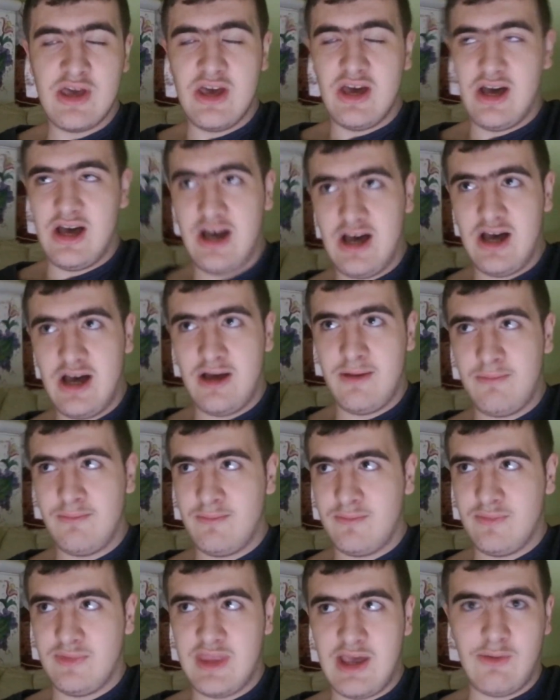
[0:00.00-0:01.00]

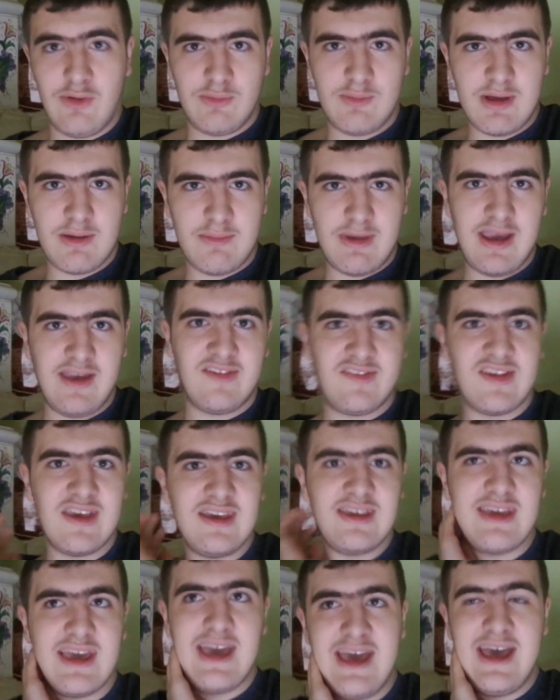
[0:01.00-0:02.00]
um, that would be
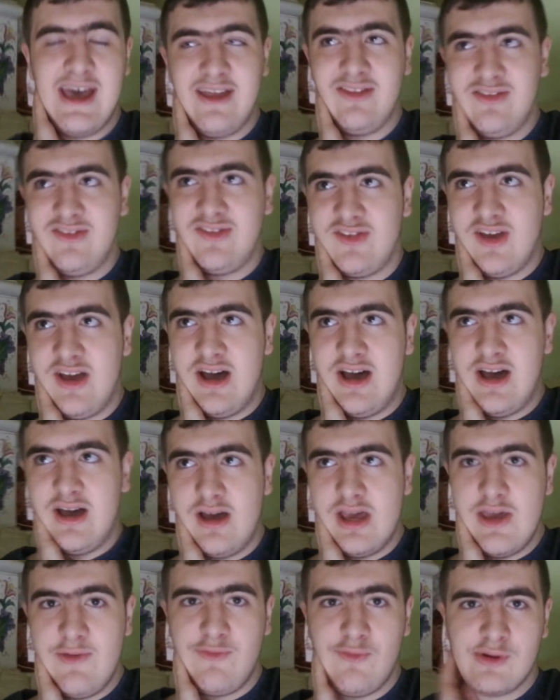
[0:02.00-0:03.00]
amazing. And
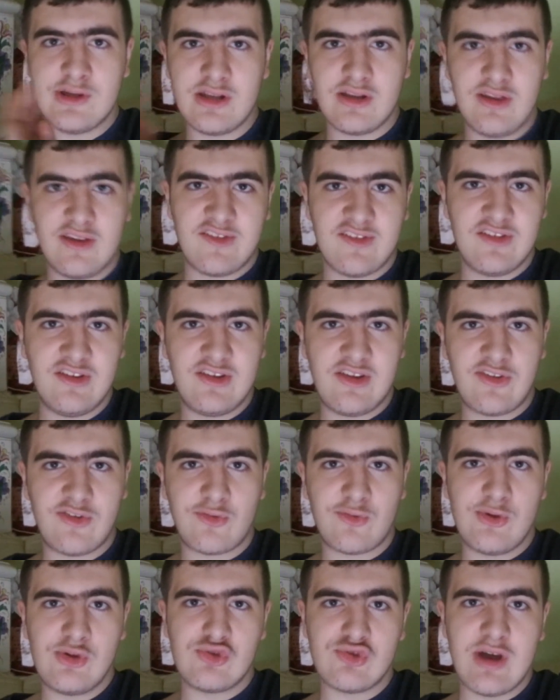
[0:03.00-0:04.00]
uh, if you want to listen to these
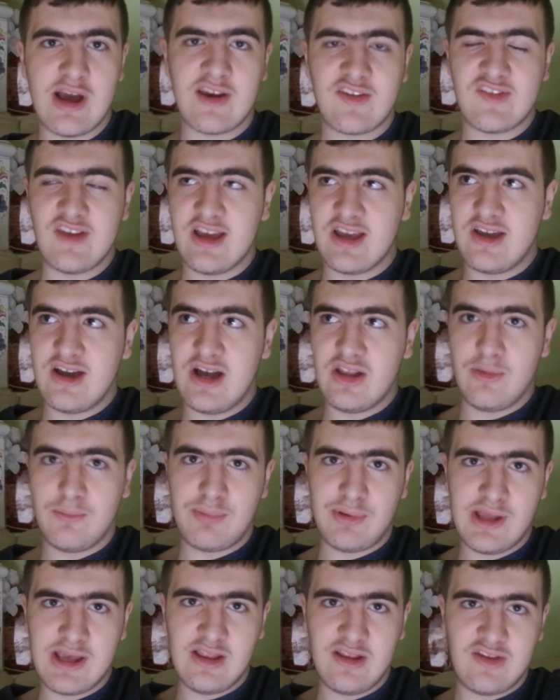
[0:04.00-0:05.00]
three tracks, I got a
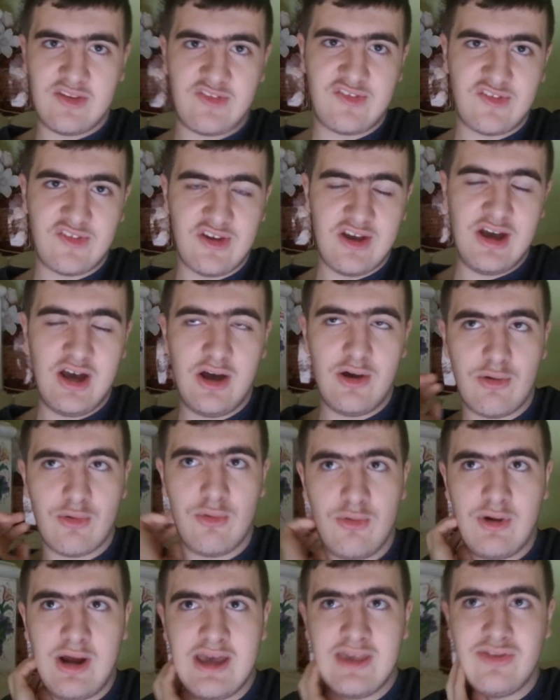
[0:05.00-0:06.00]
playlist uh,
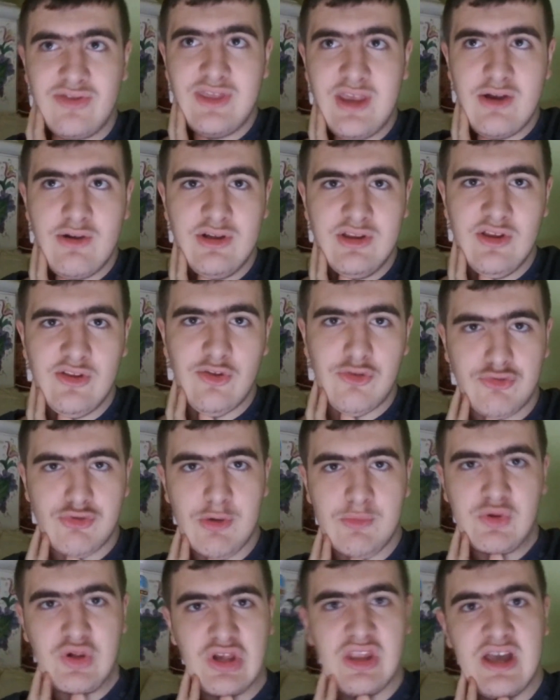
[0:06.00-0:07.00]
right there in the
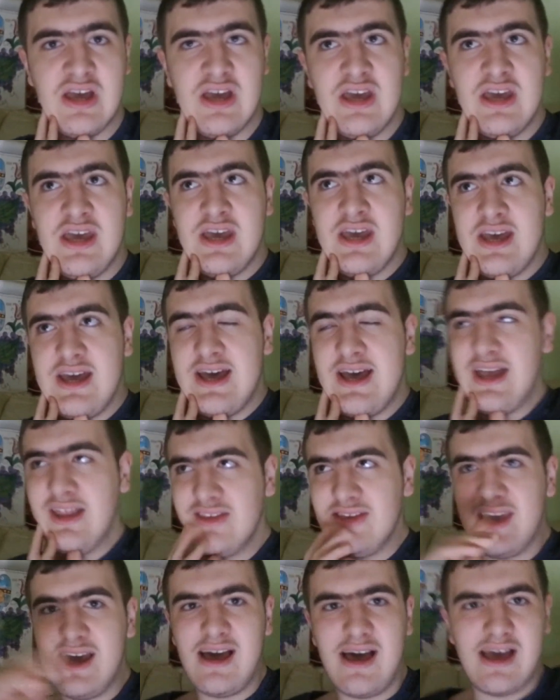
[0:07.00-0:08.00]
description.
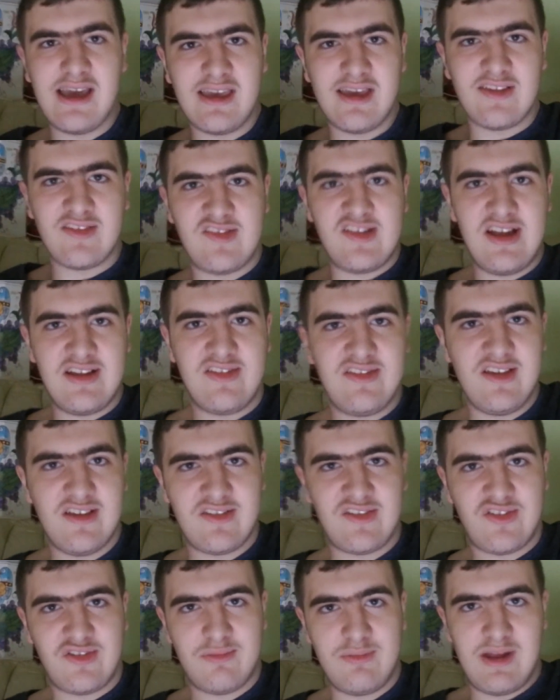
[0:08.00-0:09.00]
And yeah, I guess that's
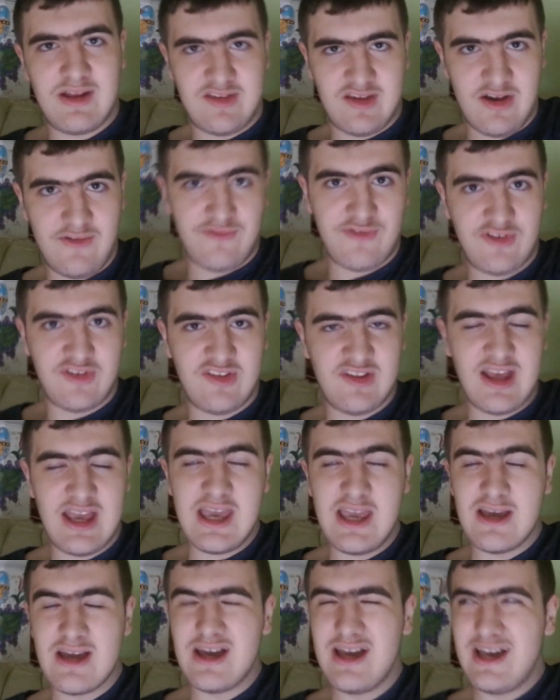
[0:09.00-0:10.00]
it. That's all for
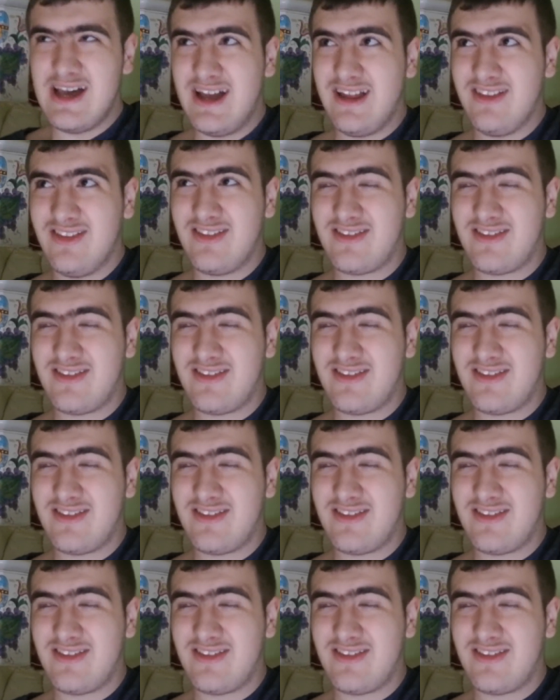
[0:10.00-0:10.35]
today. And